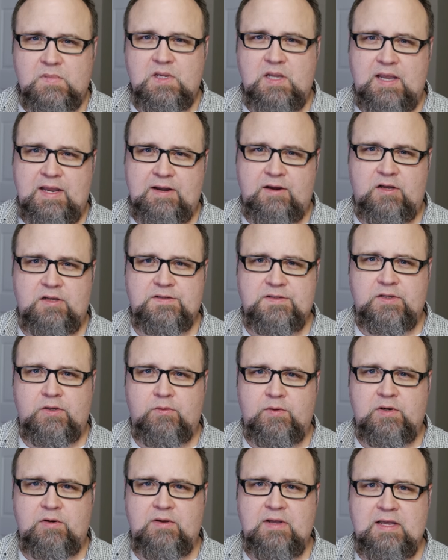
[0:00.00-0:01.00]
And also,
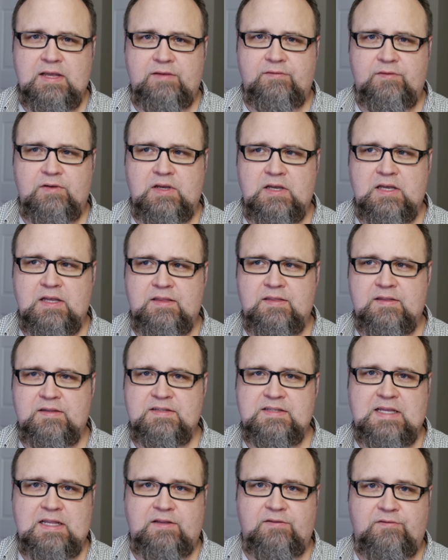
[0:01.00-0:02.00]
it'll have uh, the
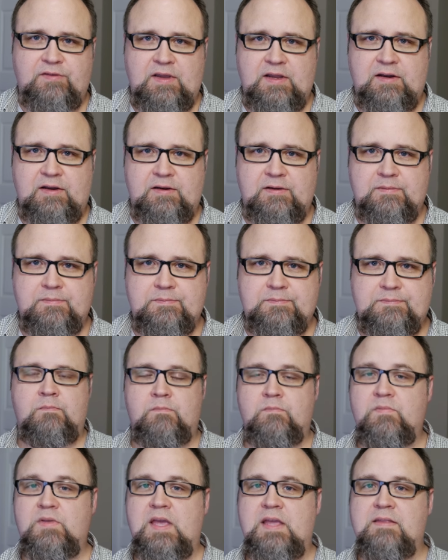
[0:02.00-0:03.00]
silent fan in it.
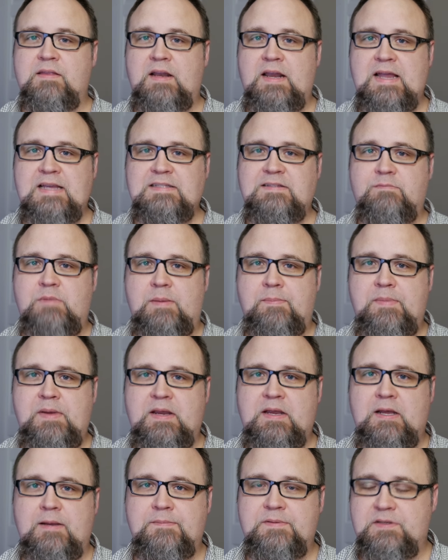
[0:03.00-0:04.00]
Okay, and the last of my
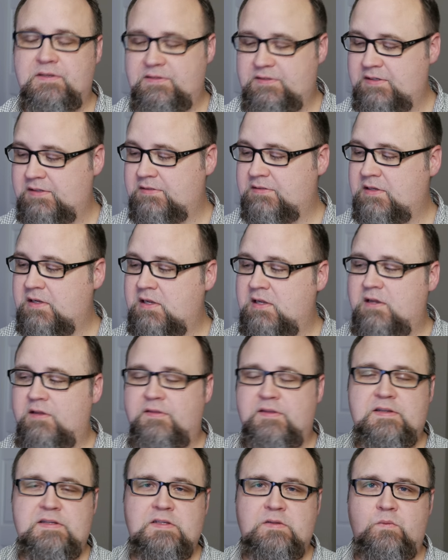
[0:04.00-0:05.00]
pickups is this.
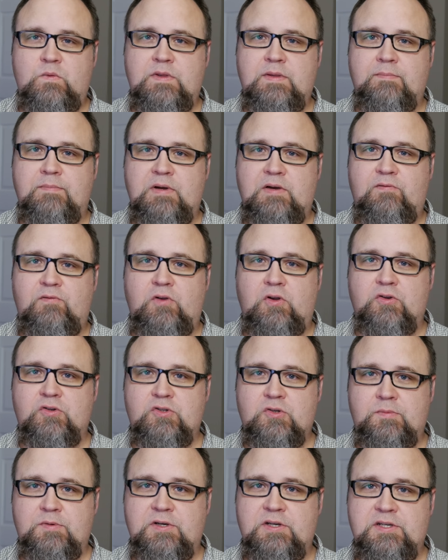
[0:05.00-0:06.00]
This is one of the Buffalo
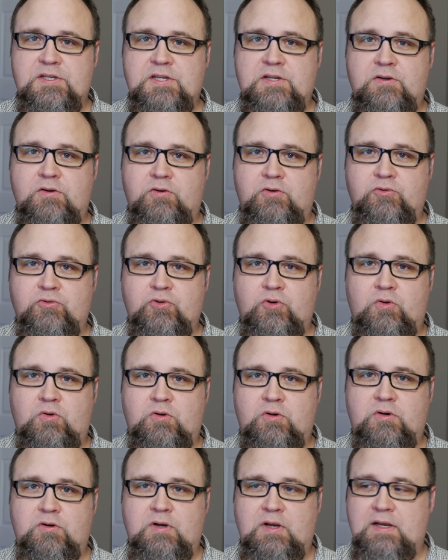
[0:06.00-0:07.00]
Super Nintendo
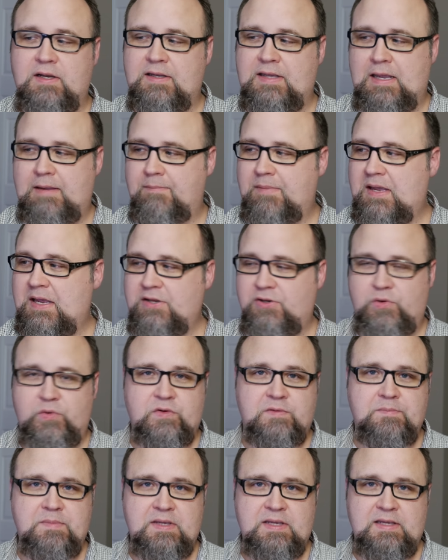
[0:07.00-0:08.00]
controller uh, gamepad U
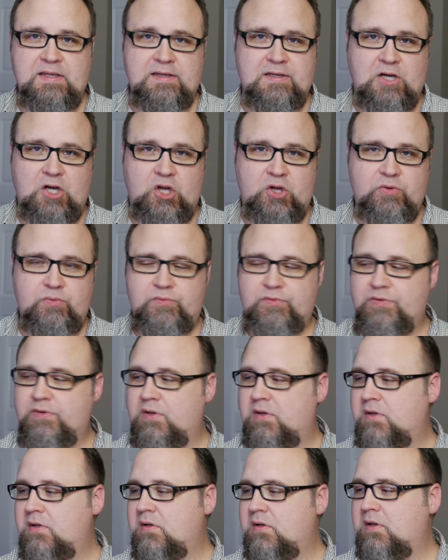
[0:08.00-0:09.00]
S B clones.
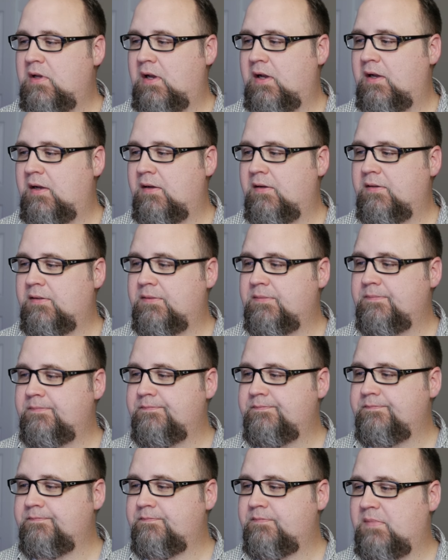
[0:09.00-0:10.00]

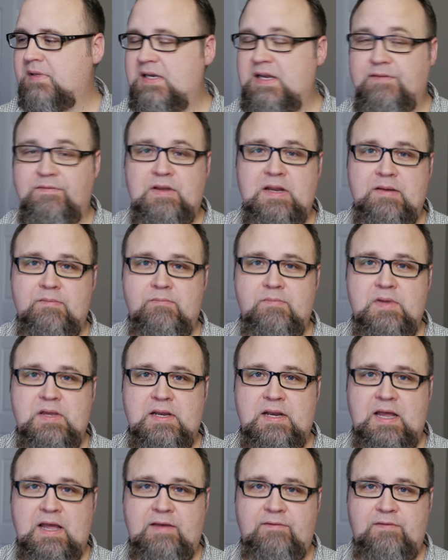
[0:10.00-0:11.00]
Um, and I've got to
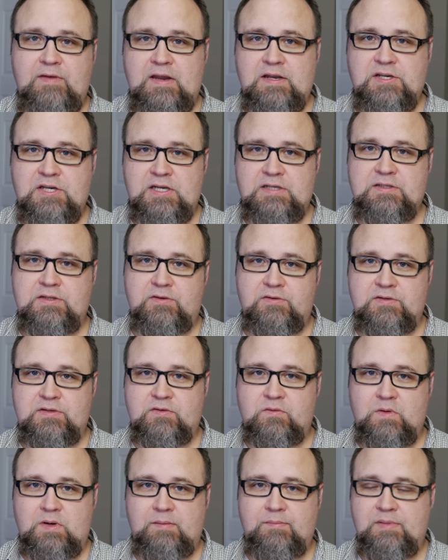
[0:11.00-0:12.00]
admit, I've had a chance to use this
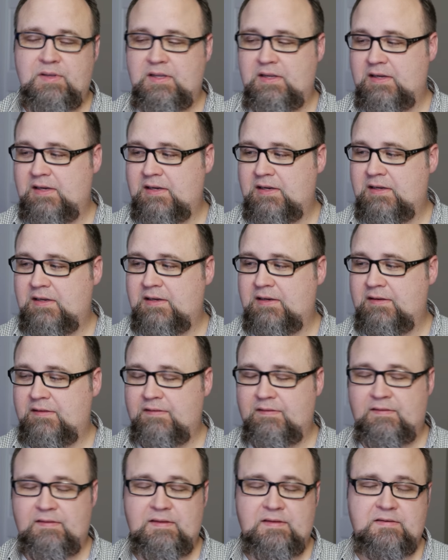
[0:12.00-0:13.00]
quite a bit,
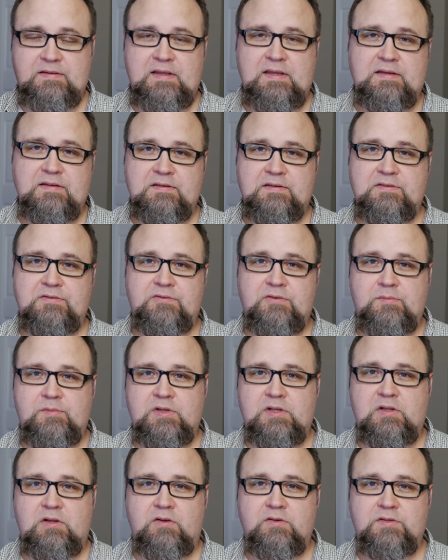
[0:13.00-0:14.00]
and this thing is extremely
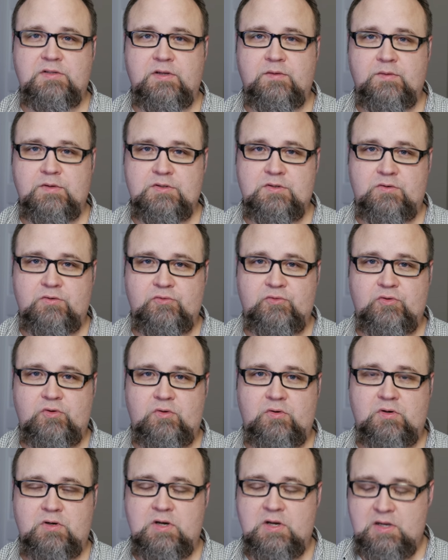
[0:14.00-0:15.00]
close to the original
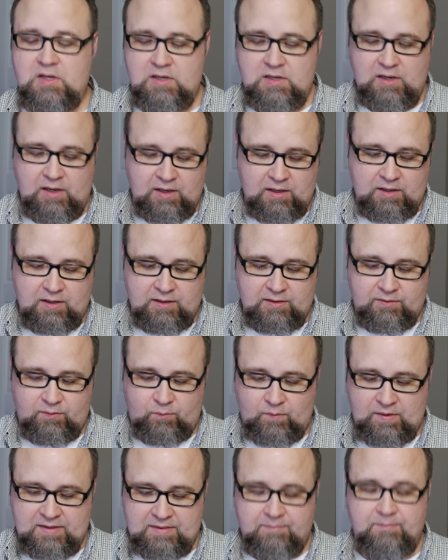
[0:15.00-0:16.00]
controller. Uh, the
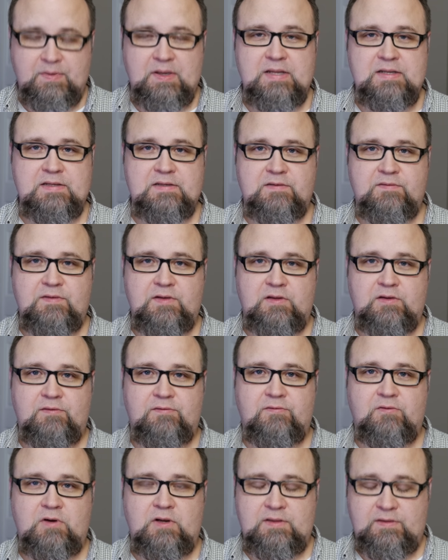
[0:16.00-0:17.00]
way the buttons feel in the
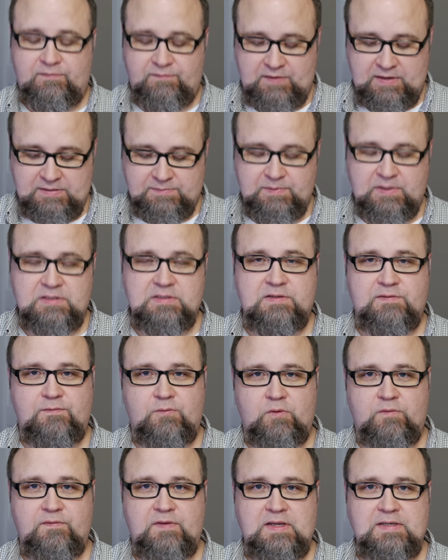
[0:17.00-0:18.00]
front, the face buttons, the
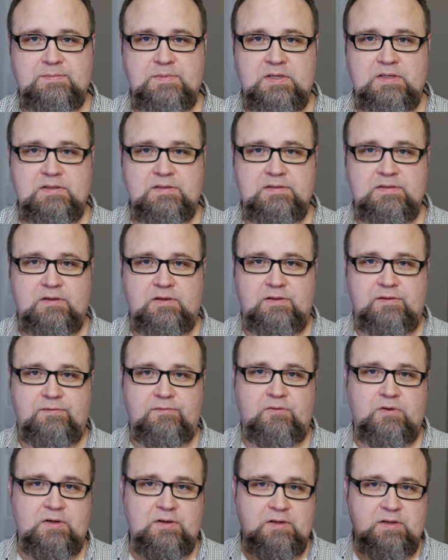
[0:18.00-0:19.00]
four face buttons on the
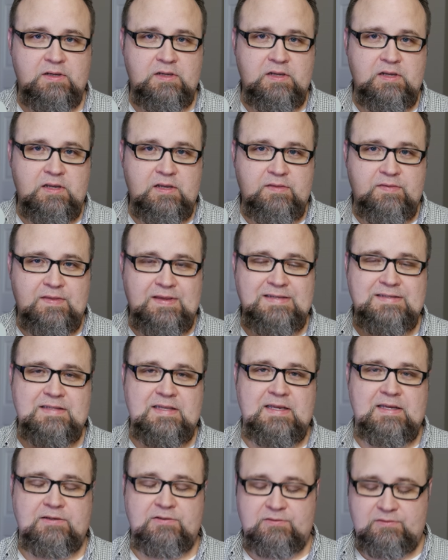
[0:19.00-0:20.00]
front, these
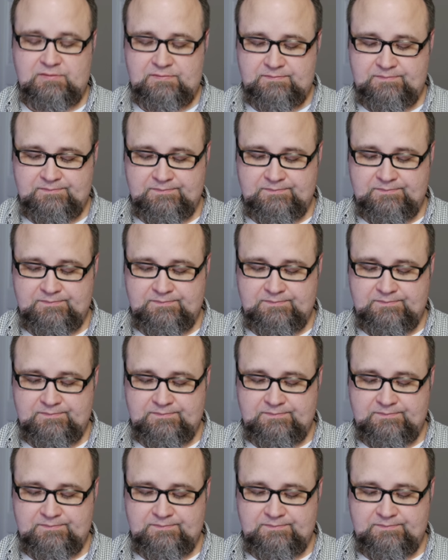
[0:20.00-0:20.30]
things are